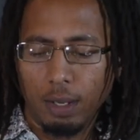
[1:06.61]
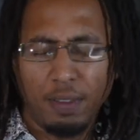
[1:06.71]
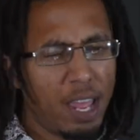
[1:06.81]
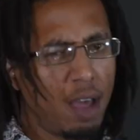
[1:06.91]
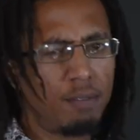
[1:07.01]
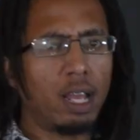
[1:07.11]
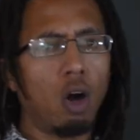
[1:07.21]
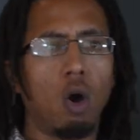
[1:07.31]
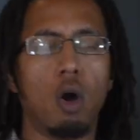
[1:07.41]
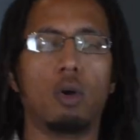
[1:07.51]
They have like a
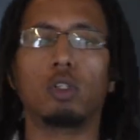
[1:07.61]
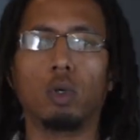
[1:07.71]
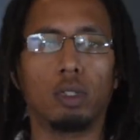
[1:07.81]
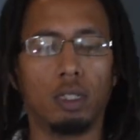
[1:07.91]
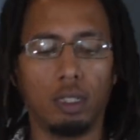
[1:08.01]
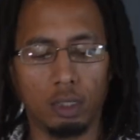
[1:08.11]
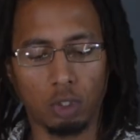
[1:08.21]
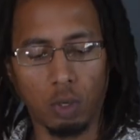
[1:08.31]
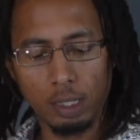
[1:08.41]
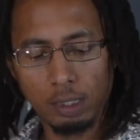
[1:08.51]
harder tortilla,
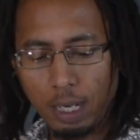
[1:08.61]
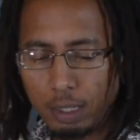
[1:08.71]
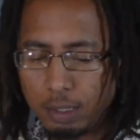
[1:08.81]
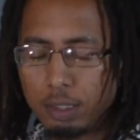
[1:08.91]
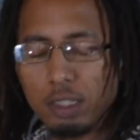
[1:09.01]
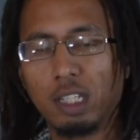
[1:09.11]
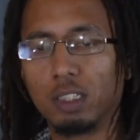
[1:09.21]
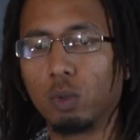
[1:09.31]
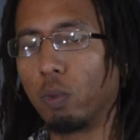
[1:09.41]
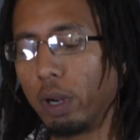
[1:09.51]
so I decided to just get
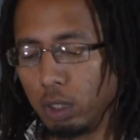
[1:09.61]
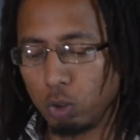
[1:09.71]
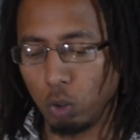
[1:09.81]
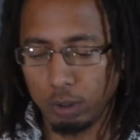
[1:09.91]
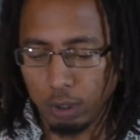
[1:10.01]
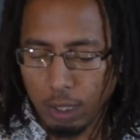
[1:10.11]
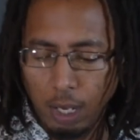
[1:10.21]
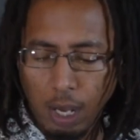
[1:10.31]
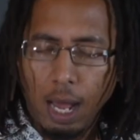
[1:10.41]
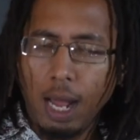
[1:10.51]
some regular tortilla.
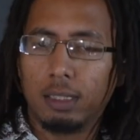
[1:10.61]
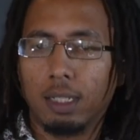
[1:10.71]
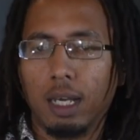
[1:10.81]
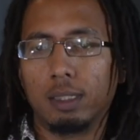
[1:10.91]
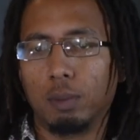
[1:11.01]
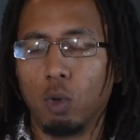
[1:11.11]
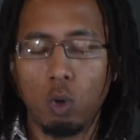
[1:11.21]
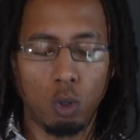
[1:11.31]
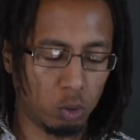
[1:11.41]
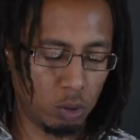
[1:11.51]
I actually got some
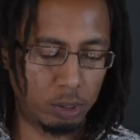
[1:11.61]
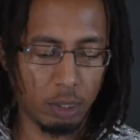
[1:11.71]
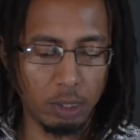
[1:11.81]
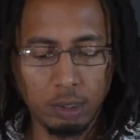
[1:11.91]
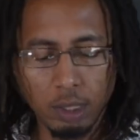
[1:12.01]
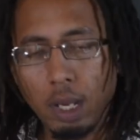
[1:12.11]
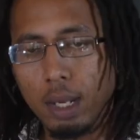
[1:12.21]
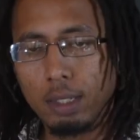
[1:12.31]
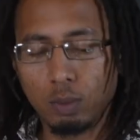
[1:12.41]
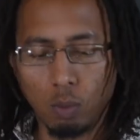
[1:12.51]
corn tortillas
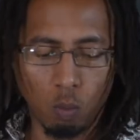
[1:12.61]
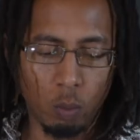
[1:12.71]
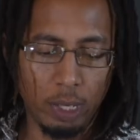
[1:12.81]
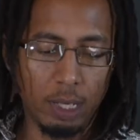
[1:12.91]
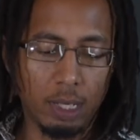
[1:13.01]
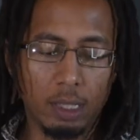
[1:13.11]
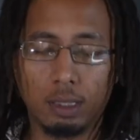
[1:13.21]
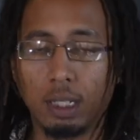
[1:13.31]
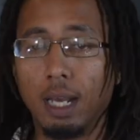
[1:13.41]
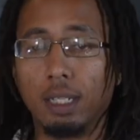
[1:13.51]
and some
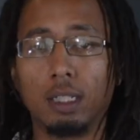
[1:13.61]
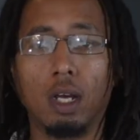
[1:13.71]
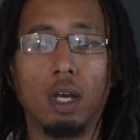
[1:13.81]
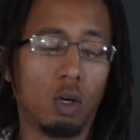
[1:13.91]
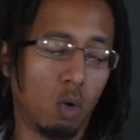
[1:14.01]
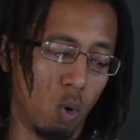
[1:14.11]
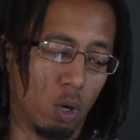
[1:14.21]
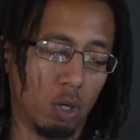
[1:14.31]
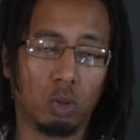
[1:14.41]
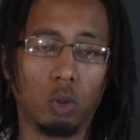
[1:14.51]

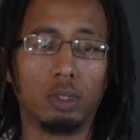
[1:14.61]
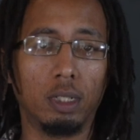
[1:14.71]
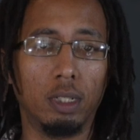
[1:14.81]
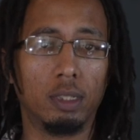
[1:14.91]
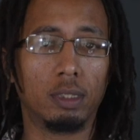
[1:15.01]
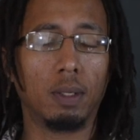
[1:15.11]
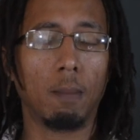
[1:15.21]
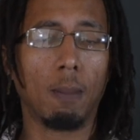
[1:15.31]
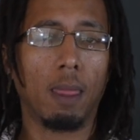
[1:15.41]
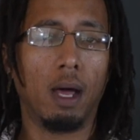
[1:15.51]
wheat/corn tortillas,
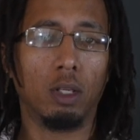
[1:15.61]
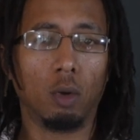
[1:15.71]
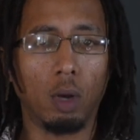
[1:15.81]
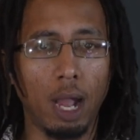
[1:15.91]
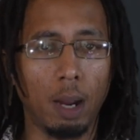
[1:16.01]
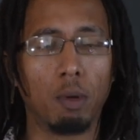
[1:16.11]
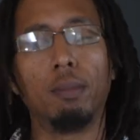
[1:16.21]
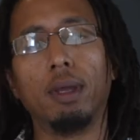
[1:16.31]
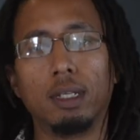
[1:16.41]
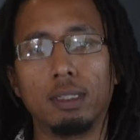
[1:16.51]
a little hybrid
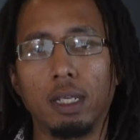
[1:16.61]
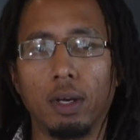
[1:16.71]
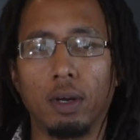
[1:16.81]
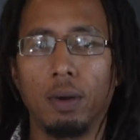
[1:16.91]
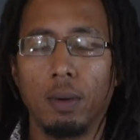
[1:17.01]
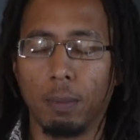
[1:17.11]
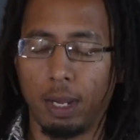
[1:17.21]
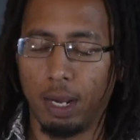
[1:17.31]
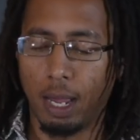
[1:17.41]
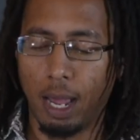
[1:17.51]
mix here.
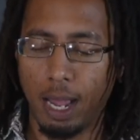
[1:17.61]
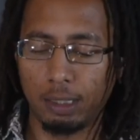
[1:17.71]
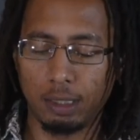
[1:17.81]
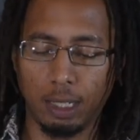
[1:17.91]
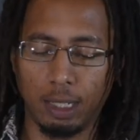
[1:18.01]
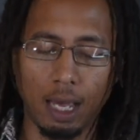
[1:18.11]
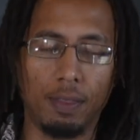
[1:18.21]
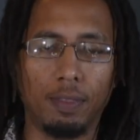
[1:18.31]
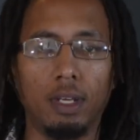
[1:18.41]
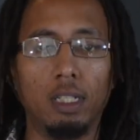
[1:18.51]
And I actually
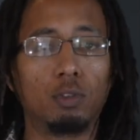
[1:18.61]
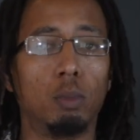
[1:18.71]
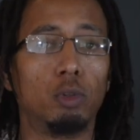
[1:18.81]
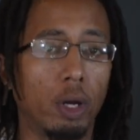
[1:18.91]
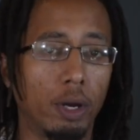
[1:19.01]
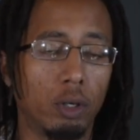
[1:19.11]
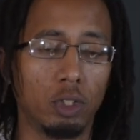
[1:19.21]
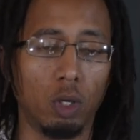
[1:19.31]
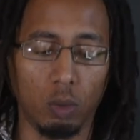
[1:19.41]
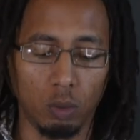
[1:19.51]
got these from Trader
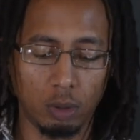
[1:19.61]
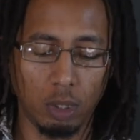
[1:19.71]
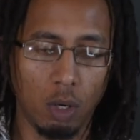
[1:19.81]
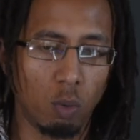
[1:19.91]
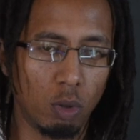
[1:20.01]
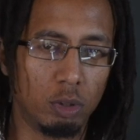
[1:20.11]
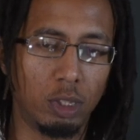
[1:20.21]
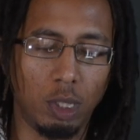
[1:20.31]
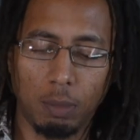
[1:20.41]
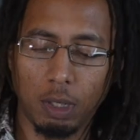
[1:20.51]
Joe's. Real
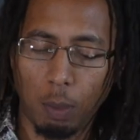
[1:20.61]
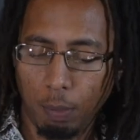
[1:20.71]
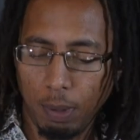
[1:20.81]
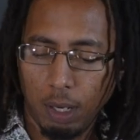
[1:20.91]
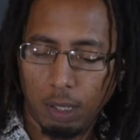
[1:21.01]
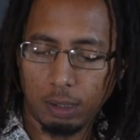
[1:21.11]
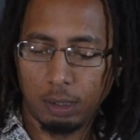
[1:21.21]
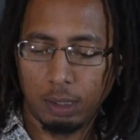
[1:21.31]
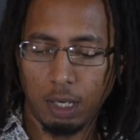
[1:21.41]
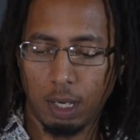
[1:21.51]
cheap, couple bucks.
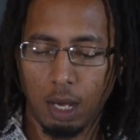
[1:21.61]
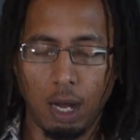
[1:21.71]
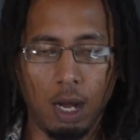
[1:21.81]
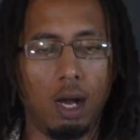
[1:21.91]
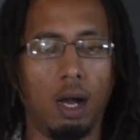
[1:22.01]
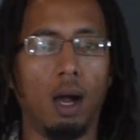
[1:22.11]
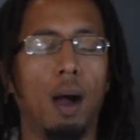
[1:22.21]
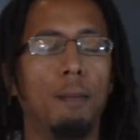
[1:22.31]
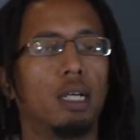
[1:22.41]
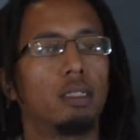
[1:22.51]

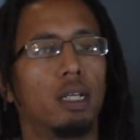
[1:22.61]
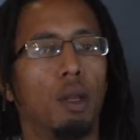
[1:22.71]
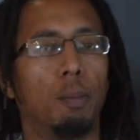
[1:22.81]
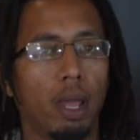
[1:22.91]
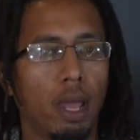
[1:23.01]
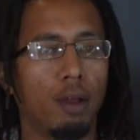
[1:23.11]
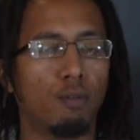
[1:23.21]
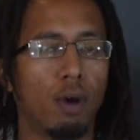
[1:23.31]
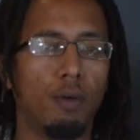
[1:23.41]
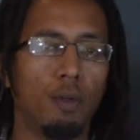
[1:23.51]
I'm actually gonna pan
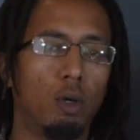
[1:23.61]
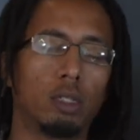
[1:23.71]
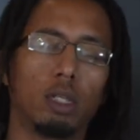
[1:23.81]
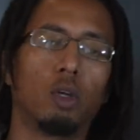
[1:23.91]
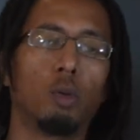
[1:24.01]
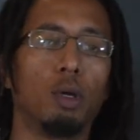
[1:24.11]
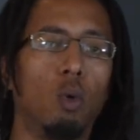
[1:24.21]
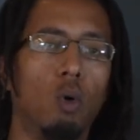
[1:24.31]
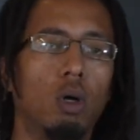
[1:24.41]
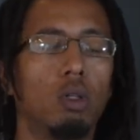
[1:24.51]
fry those in a little bit of
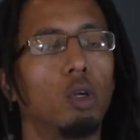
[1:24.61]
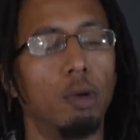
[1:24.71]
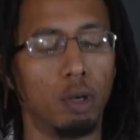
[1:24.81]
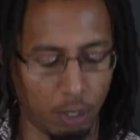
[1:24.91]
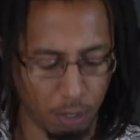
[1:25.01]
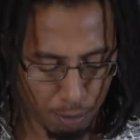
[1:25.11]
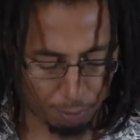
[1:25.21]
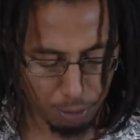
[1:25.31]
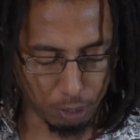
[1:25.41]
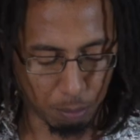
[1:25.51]
oil, a little bit of
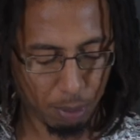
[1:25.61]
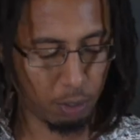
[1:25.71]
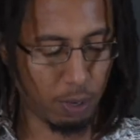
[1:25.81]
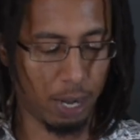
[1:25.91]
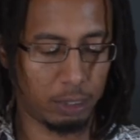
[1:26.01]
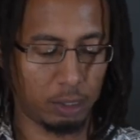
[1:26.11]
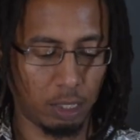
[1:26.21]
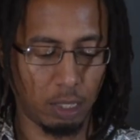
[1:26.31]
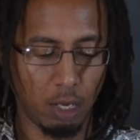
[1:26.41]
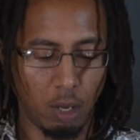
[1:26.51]
vegan butter
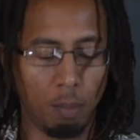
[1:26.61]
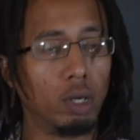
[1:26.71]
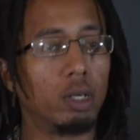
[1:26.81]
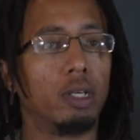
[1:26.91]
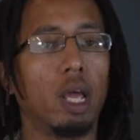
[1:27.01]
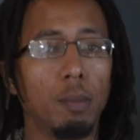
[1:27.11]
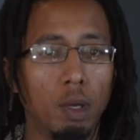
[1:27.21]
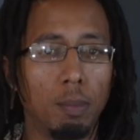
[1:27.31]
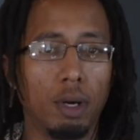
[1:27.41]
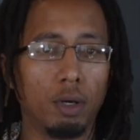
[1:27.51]
actually.
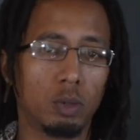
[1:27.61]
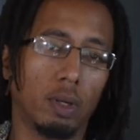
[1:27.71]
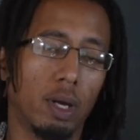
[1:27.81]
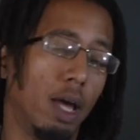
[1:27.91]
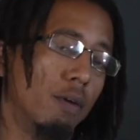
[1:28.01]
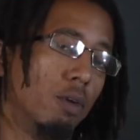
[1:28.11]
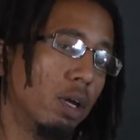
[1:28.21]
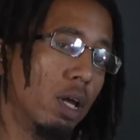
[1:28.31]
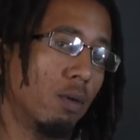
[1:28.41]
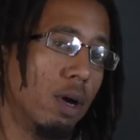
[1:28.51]
Macadamia butter is what I have on
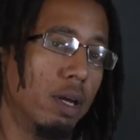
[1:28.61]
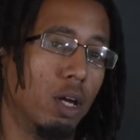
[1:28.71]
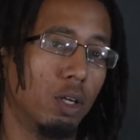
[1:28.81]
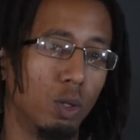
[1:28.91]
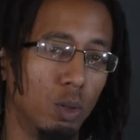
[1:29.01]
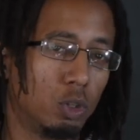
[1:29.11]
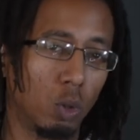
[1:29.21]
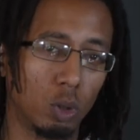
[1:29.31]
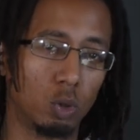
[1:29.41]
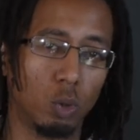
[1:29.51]
hand right now. Use
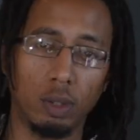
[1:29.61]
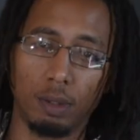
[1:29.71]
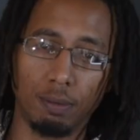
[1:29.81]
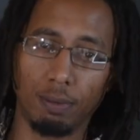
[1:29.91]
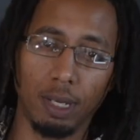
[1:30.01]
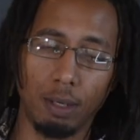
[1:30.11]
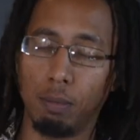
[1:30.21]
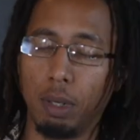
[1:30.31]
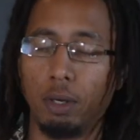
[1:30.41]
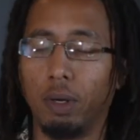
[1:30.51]
your choice of vegan
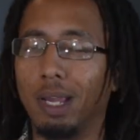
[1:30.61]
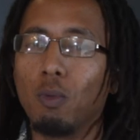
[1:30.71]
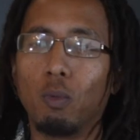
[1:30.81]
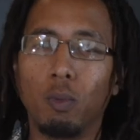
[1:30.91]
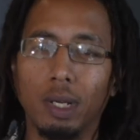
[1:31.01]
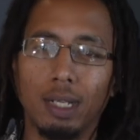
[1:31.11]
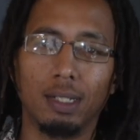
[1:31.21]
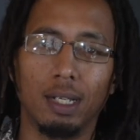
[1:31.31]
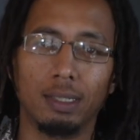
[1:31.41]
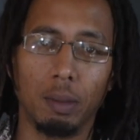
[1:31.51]
butter. It really
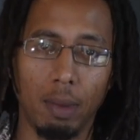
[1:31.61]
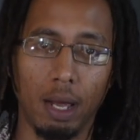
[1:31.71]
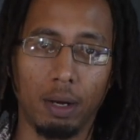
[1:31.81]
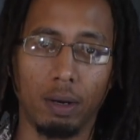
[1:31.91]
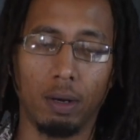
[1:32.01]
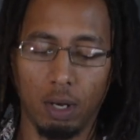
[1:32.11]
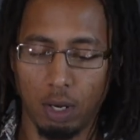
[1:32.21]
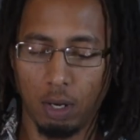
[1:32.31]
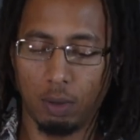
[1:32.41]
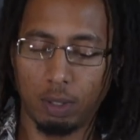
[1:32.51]
doesn't matter,
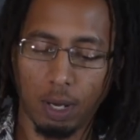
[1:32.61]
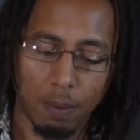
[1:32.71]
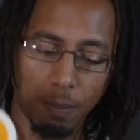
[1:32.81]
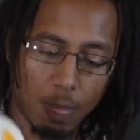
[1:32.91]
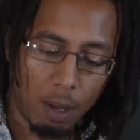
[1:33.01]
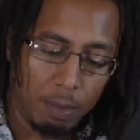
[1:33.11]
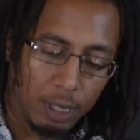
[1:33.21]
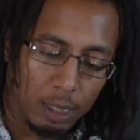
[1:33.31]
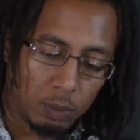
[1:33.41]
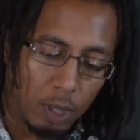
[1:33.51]
okay? But
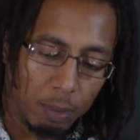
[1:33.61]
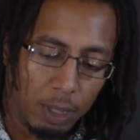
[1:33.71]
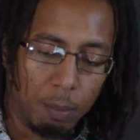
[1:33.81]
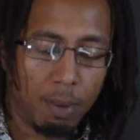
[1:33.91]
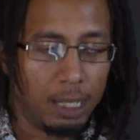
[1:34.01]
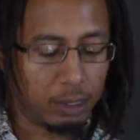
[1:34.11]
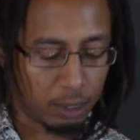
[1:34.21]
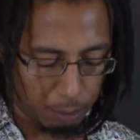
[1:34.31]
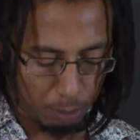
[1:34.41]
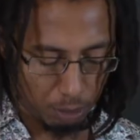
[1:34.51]
that's what I'm gonna
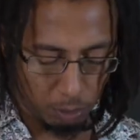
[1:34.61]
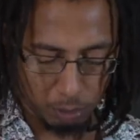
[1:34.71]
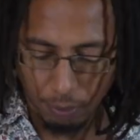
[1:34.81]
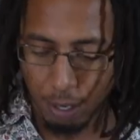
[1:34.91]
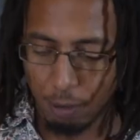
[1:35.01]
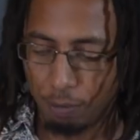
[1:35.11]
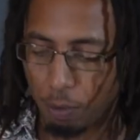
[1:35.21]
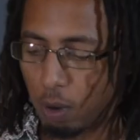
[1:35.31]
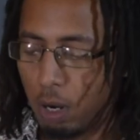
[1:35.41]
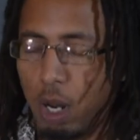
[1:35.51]
basically be using that
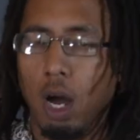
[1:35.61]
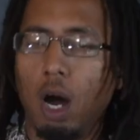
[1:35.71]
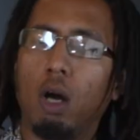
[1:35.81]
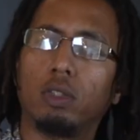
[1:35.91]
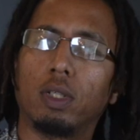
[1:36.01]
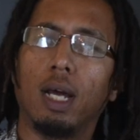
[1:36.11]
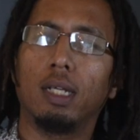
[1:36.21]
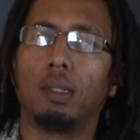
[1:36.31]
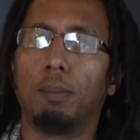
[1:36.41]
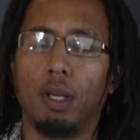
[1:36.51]
for. I also got
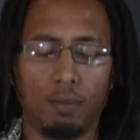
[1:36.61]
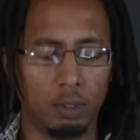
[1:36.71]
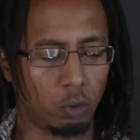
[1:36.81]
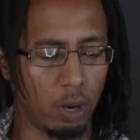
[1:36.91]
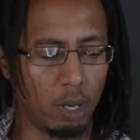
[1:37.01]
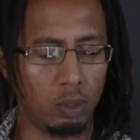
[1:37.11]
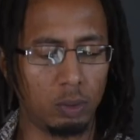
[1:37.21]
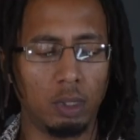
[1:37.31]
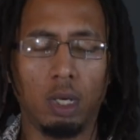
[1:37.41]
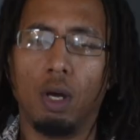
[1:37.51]
some beefless
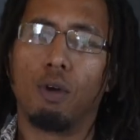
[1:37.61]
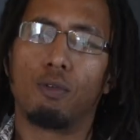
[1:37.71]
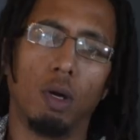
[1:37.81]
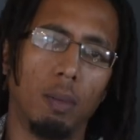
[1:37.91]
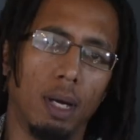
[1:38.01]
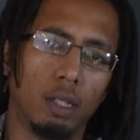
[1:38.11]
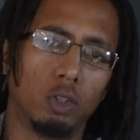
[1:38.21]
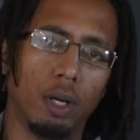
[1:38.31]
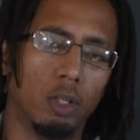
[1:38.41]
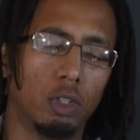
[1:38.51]
grounds from
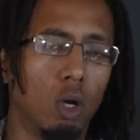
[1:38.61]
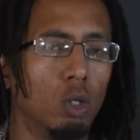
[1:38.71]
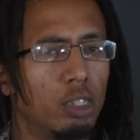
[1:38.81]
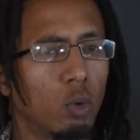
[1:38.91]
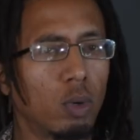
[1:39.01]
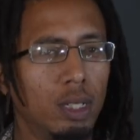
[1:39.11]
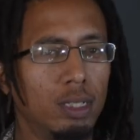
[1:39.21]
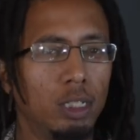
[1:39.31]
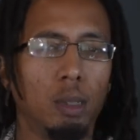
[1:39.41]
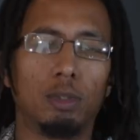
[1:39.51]
Trader Joe's. They're really
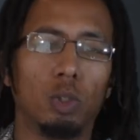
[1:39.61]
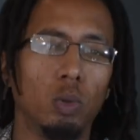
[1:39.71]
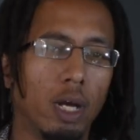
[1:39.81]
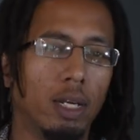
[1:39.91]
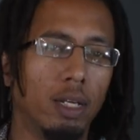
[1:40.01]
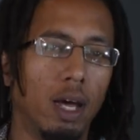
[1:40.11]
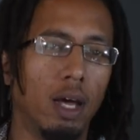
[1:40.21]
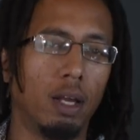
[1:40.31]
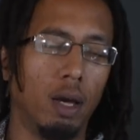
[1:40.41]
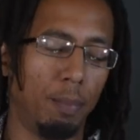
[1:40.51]
cheap,
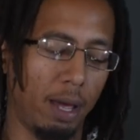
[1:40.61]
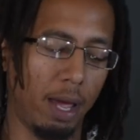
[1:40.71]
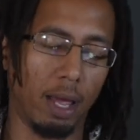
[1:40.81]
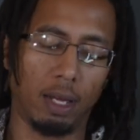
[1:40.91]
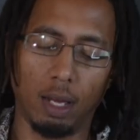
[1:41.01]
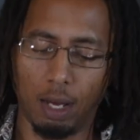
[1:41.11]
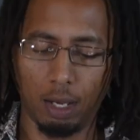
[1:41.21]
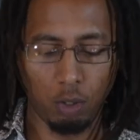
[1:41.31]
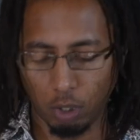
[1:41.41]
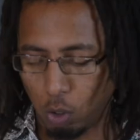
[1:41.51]
$2.99 a pack.
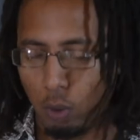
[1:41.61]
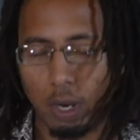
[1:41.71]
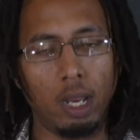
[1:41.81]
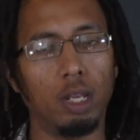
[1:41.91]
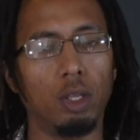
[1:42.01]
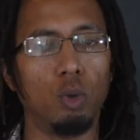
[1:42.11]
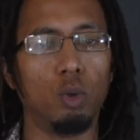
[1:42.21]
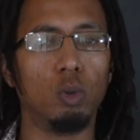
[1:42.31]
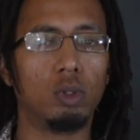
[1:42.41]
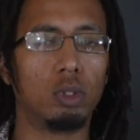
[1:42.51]
You can go ahead and
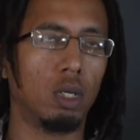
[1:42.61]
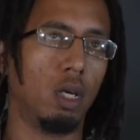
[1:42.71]
use